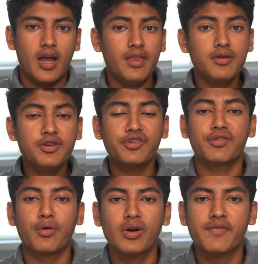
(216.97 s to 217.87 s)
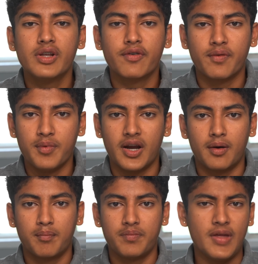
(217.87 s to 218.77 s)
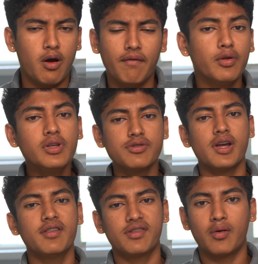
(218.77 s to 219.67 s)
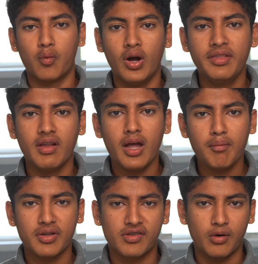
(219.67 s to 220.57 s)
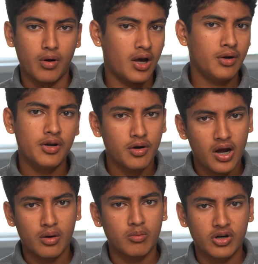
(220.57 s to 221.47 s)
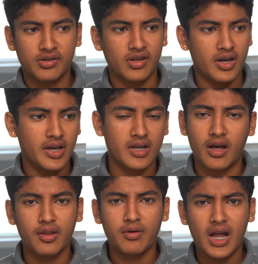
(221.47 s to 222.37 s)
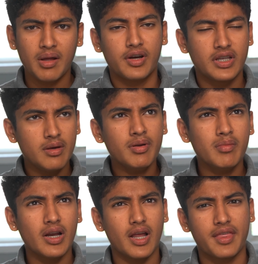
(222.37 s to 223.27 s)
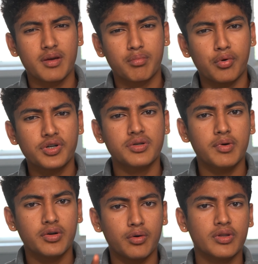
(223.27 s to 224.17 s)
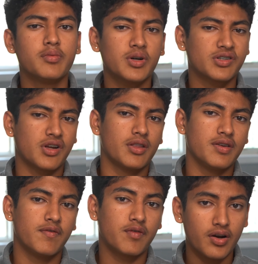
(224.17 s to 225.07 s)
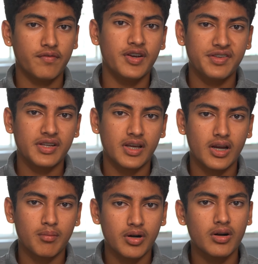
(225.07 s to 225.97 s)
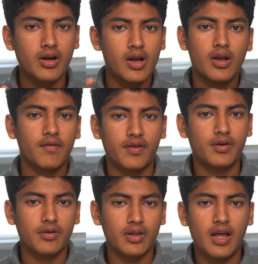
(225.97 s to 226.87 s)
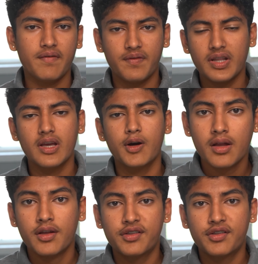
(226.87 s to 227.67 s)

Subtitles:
And then you just record a video from there. Now, I've only tried this on WhatsApp, so I don't know how it works on any other app. And keep in mind, I think portrait mode only works on the front-facing camera for live video.